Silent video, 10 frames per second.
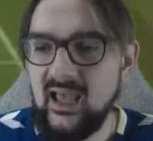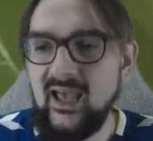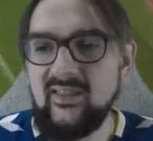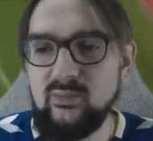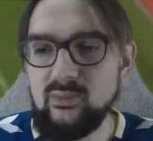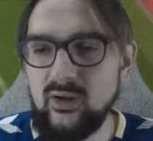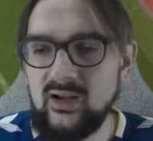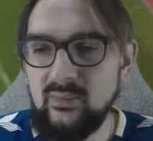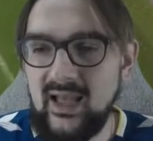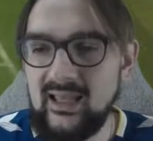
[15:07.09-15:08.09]
and they brought
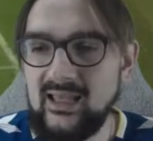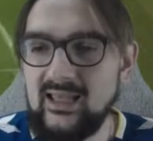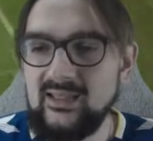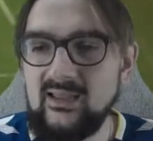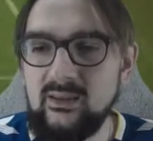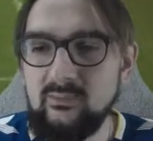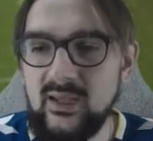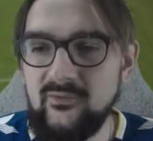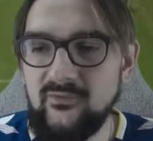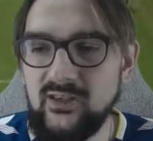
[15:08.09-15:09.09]
it back to the
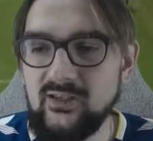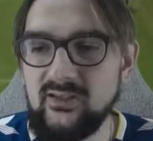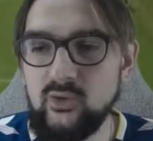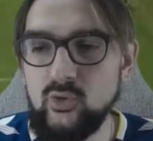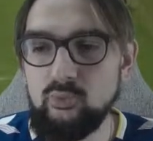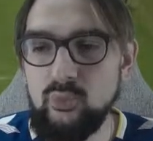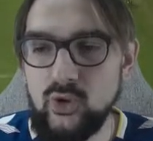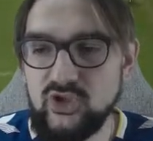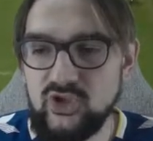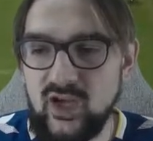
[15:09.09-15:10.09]
midfield, who
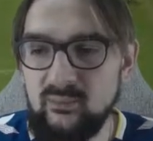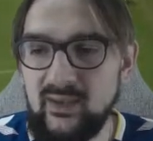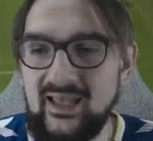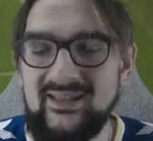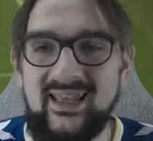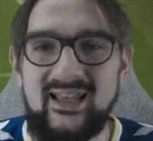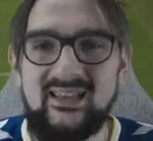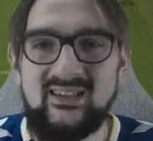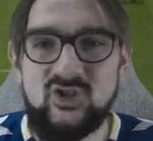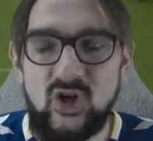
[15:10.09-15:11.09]
pushed up, and they had
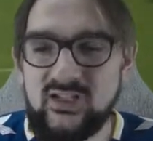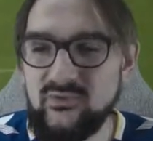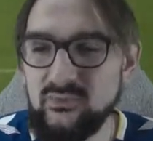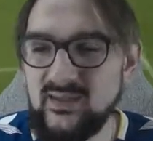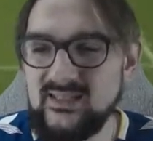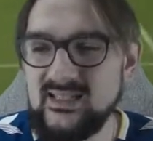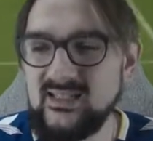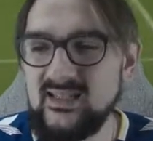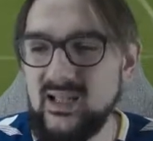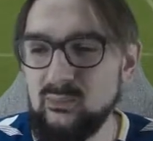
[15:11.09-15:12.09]
shots from distance
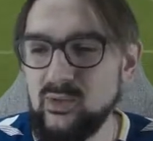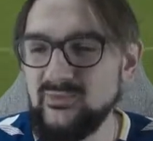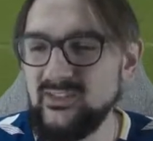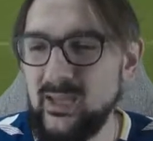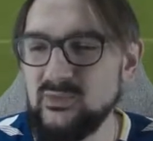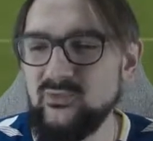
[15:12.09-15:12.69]
a number of times.